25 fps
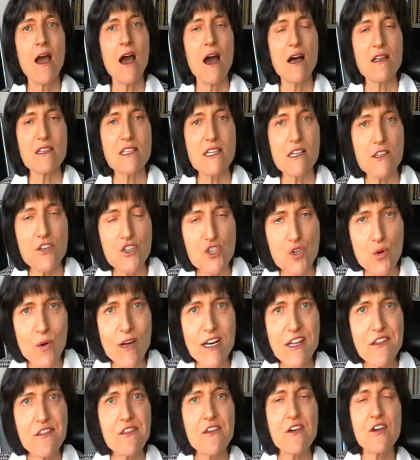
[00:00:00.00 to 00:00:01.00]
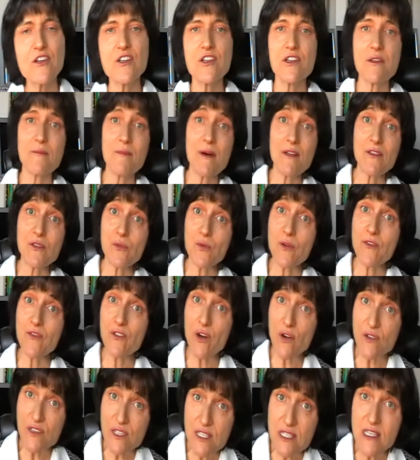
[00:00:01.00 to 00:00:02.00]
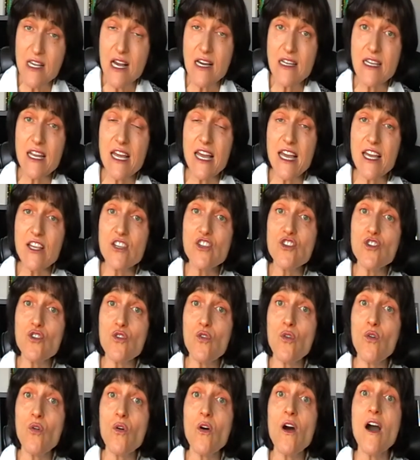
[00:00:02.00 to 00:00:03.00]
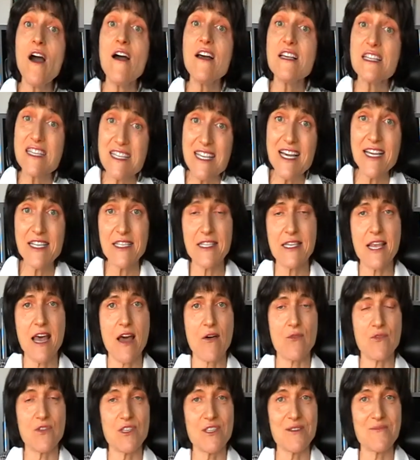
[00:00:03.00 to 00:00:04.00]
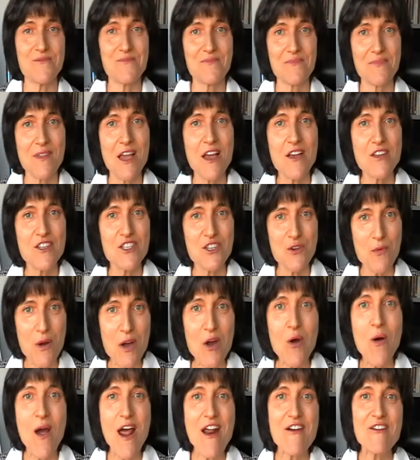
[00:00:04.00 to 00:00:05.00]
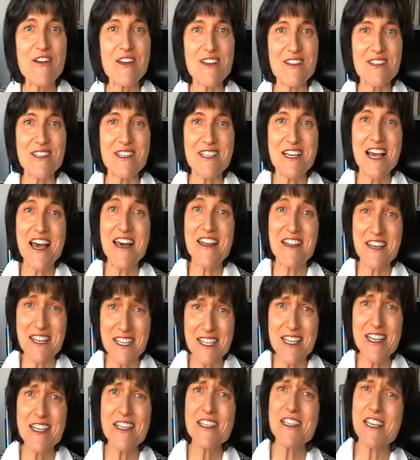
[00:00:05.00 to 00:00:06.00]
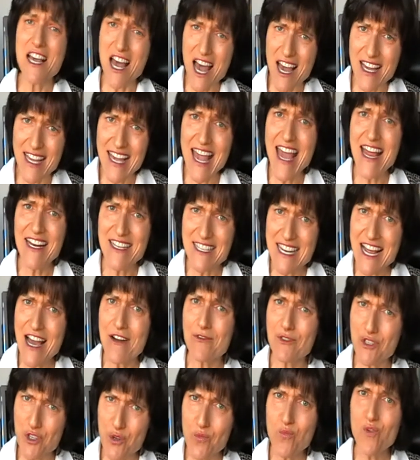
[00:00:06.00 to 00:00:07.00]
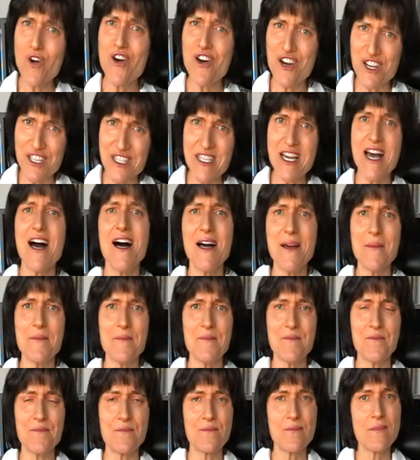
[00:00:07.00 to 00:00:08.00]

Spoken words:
Until the 23rd of the month, we've got Sun in your sixth house. So Aquarius, this is a get down to work time.